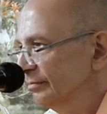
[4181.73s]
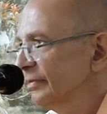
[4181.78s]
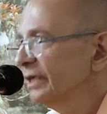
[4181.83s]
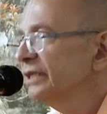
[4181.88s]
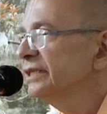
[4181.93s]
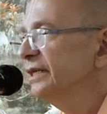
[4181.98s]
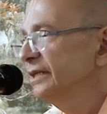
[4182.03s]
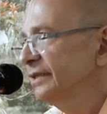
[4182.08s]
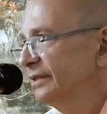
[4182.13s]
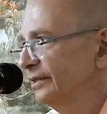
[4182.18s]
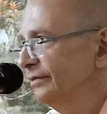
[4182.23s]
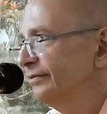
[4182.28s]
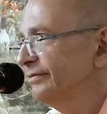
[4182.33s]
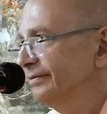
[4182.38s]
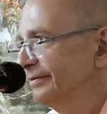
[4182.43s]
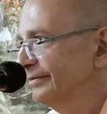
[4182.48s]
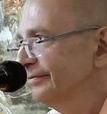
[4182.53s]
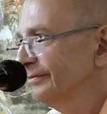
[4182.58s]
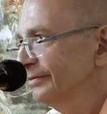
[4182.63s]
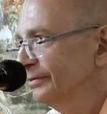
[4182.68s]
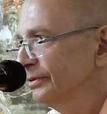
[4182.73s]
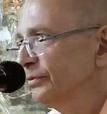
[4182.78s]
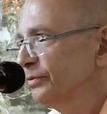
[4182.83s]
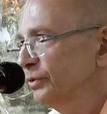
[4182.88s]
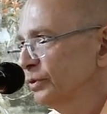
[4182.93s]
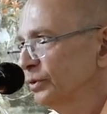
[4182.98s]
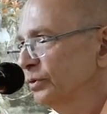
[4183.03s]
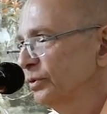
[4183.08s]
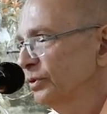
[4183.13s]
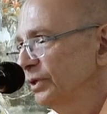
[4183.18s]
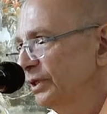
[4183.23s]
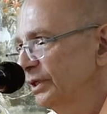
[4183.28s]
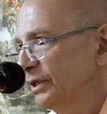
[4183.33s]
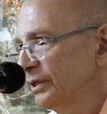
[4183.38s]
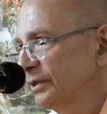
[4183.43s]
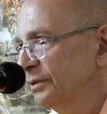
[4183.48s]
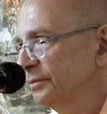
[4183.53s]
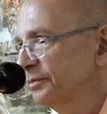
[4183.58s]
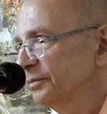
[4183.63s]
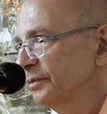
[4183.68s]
attentive to what you hear.